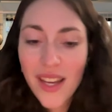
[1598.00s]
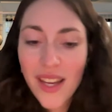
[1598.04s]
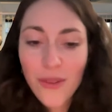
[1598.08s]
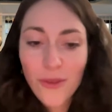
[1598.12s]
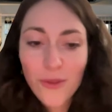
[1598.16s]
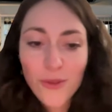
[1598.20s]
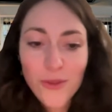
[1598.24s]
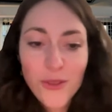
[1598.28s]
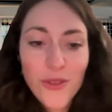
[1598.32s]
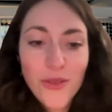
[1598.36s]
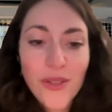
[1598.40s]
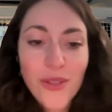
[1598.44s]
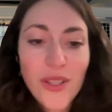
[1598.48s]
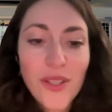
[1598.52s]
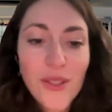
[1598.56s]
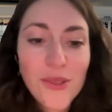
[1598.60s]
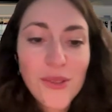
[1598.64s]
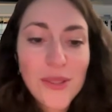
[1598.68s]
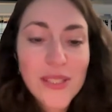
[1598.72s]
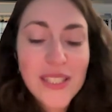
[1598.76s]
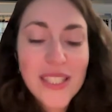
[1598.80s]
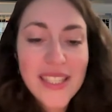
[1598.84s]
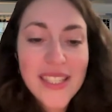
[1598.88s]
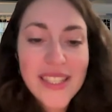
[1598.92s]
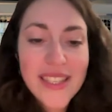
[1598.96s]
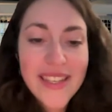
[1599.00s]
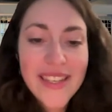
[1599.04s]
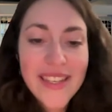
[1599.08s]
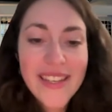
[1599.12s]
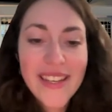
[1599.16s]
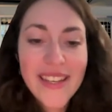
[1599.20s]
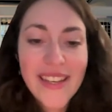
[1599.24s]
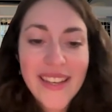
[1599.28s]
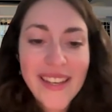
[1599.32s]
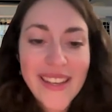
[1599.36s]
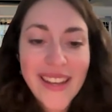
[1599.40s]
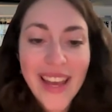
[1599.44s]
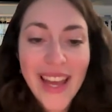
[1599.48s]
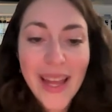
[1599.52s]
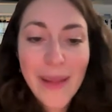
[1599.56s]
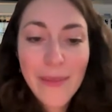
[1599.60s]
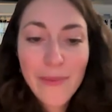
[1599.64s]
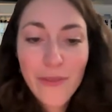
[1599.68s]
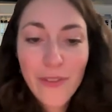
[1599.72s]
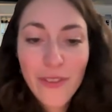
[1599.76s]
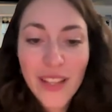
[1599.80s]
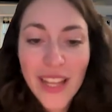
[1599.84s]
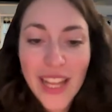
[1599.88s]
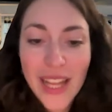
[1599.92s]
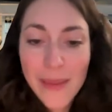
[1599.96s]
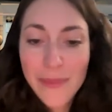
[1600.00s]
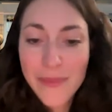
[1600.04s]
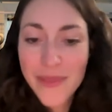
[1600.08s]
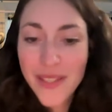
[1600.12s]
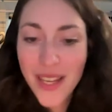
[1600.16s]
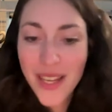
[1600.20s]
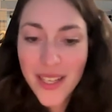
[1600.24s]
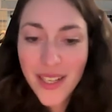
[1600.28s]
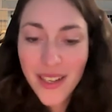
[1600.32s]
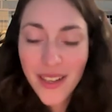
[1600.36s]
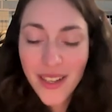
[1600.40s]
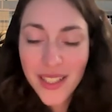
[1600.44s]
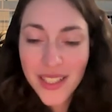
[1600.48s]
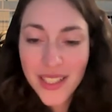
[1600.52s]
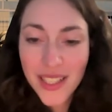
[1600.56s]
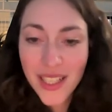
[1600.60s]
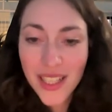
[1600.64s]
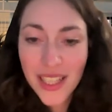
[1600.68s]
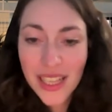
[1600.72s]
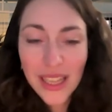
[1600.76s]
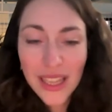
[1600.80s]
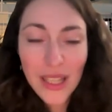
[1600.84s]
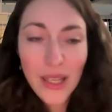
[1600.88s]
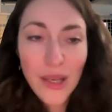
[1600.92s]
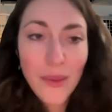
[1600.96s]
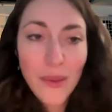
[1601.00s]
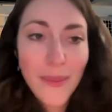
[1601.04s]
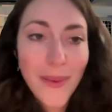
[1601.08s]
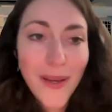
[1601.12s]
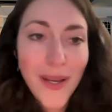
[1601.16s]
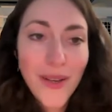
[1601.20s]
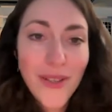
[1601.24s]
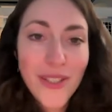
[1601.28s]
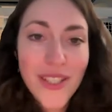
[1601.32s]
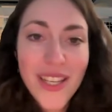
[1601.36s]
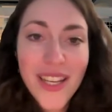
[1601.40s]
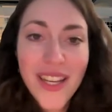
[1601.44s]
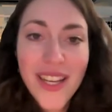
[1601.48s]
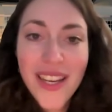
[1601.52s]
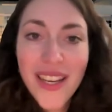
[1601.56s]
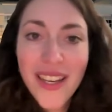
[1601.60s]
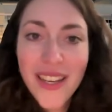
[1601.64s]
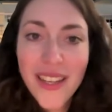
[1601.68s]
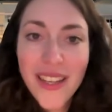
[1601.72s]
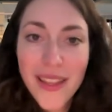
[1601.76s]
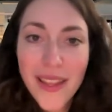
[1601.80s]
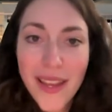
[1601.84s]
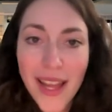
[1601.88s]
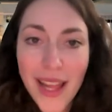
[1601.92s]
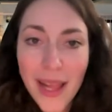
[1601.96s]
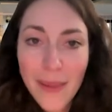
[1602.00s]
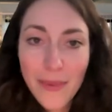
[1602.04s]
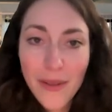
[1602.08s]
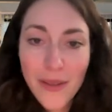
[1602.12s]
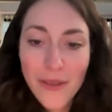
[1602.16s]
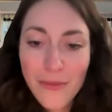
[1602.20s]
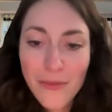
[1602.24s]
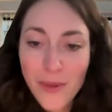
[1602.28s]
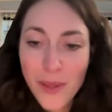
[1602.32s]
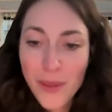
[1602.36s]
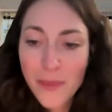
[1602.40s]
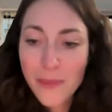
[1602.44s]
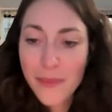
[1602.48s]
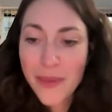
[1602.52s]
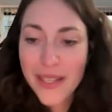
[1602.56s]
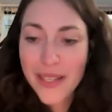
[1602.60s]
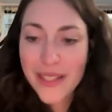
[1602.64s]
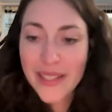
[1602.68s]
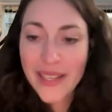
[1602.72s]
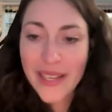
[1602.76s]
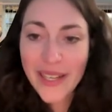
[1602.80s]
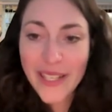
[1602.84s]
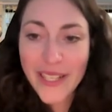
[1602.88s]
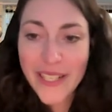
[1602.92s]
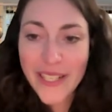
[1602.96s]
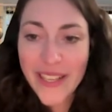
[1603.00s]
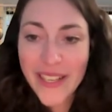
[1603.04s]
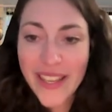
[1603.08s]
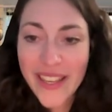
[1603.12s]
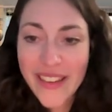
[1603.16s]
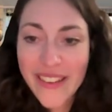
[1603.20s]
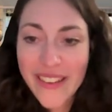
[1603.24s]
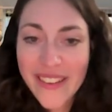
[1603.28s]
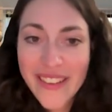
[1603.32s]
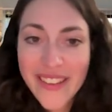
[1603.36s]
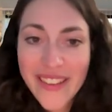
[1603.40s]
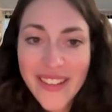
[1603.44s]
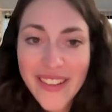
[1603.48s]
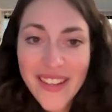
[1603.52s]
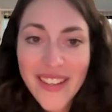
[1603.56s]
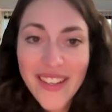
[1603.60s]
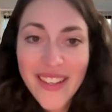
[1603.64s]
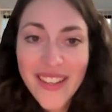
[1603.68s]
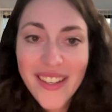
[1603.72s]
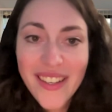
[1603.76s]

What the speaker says: I also included a helpful Help Center article about the help and feedback section here.